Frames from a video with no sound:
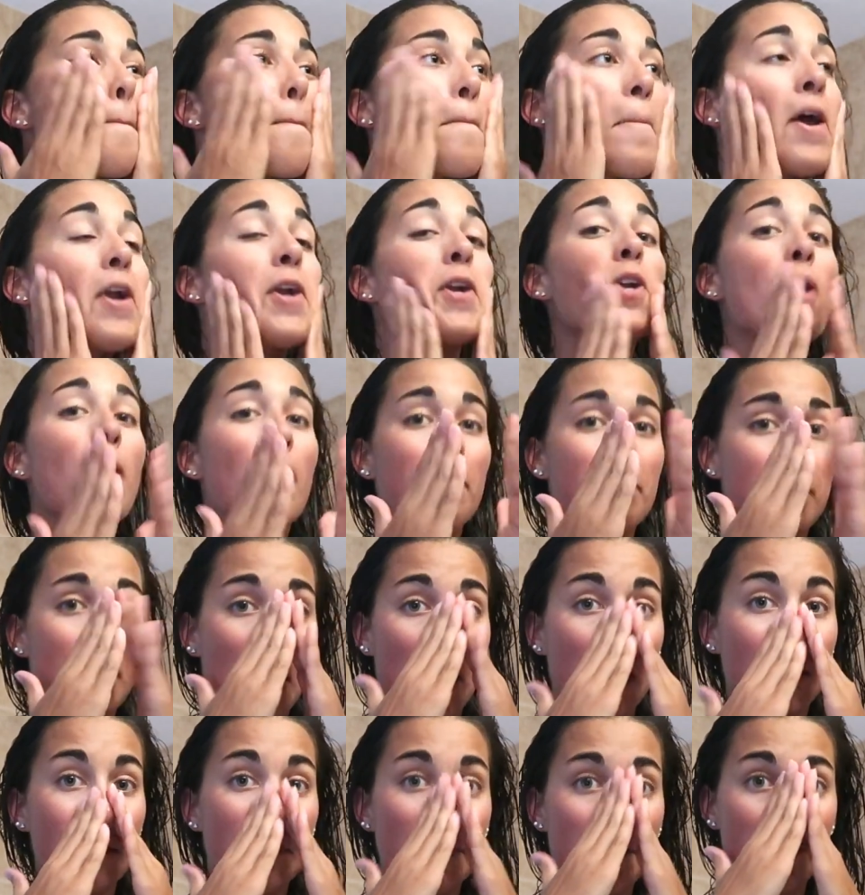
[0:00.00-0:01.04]
I don't know, I'm
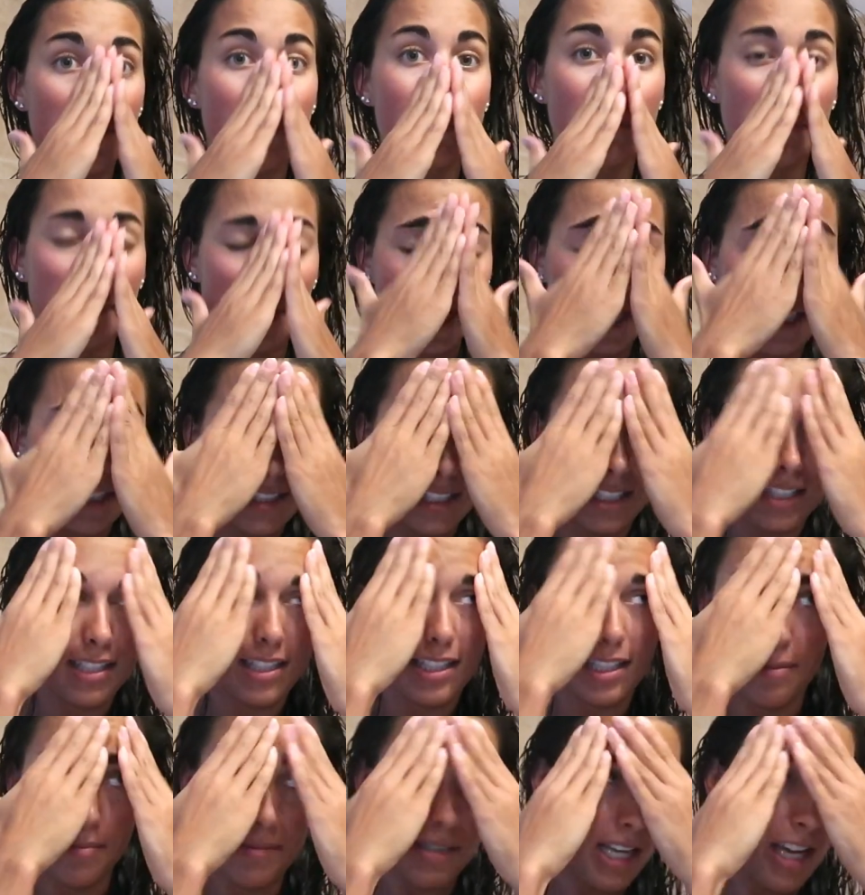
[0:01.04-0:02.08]
kind of blessed. I
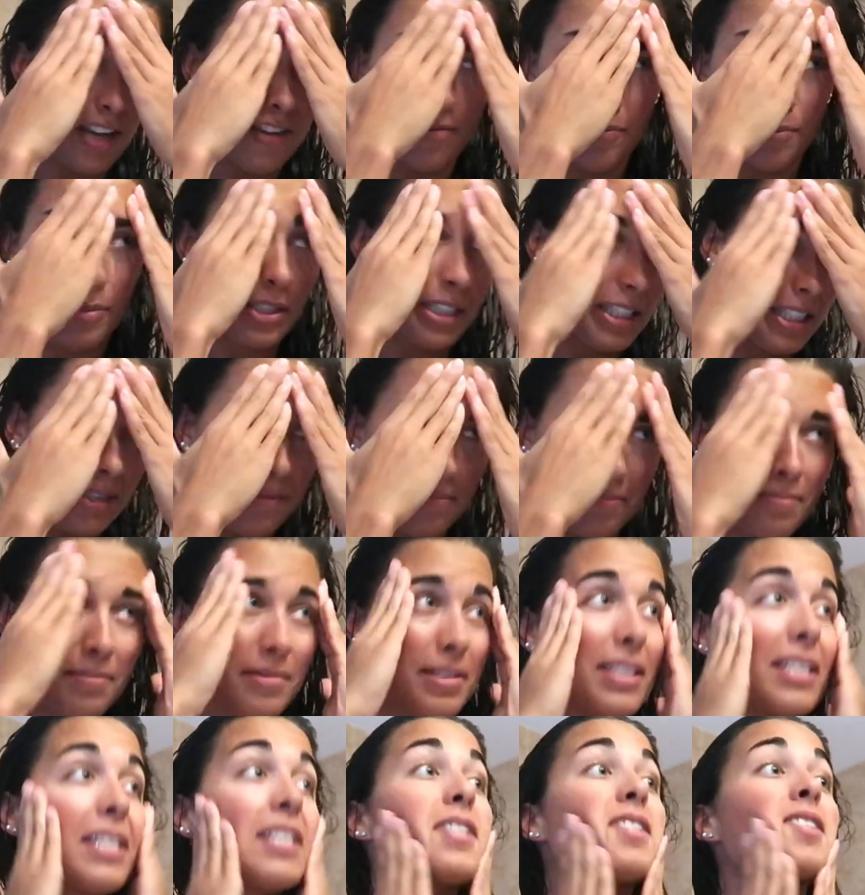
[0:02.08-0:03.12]
seem to have pretty
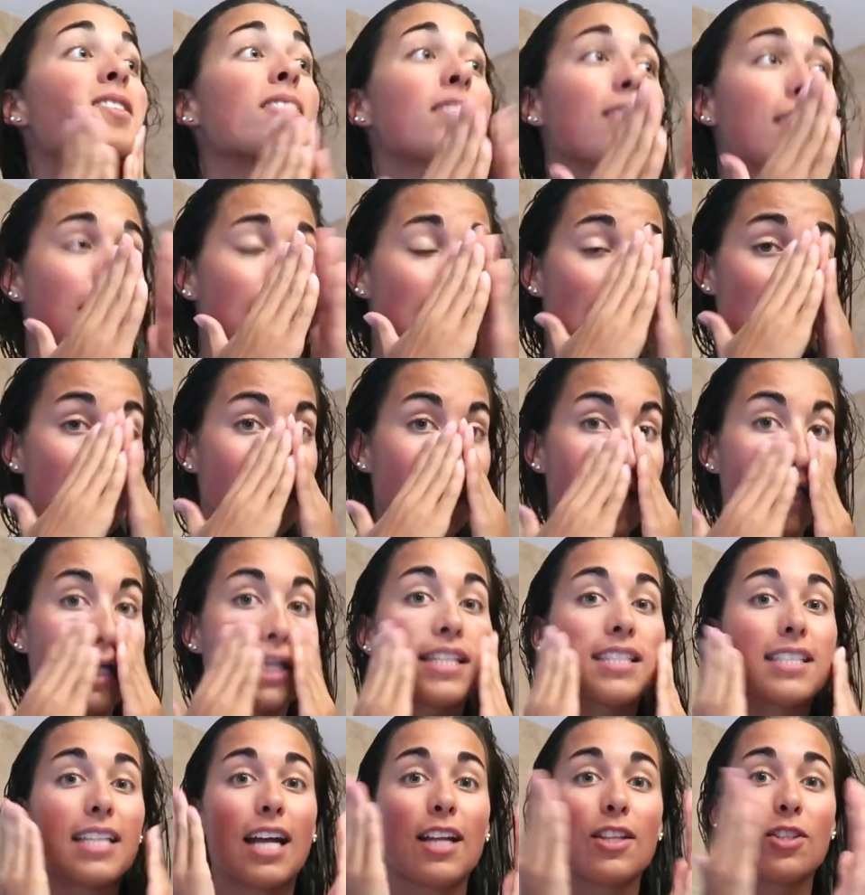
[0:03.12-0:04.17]
decent skin, like
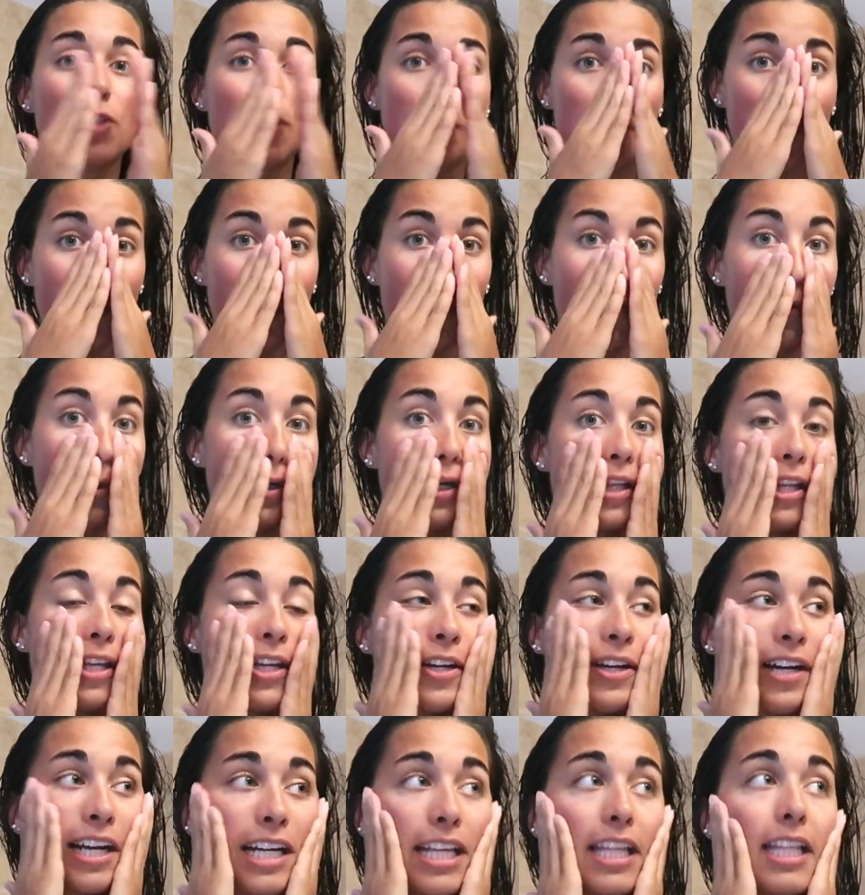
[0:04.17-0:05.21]
it's not super oily
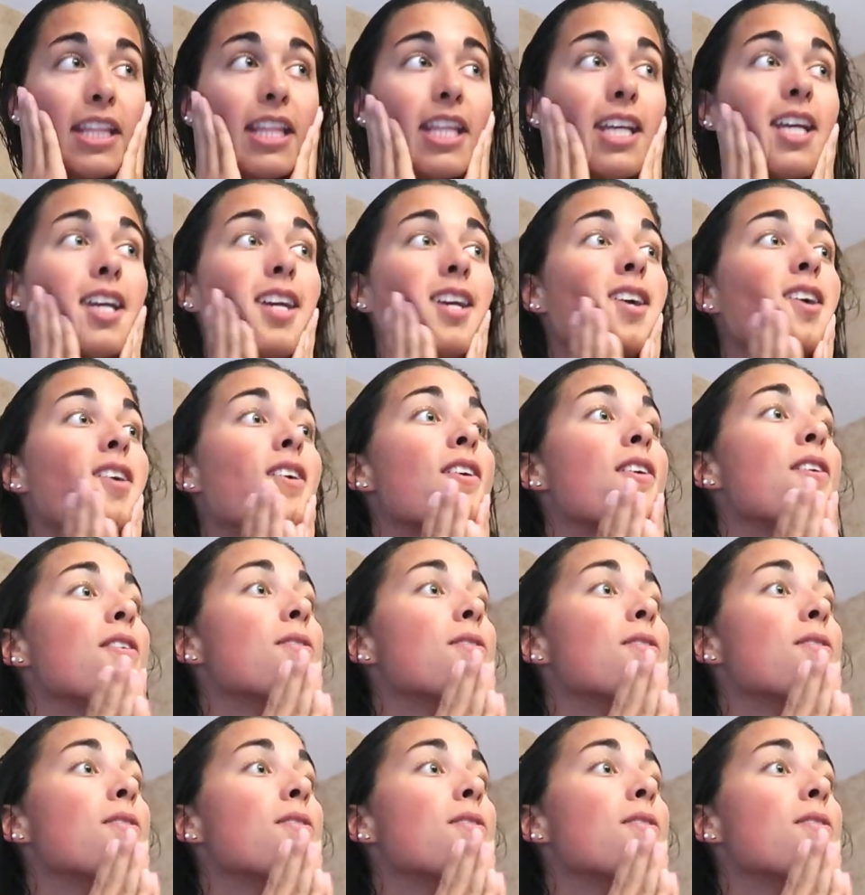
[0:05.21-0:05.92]
or anything.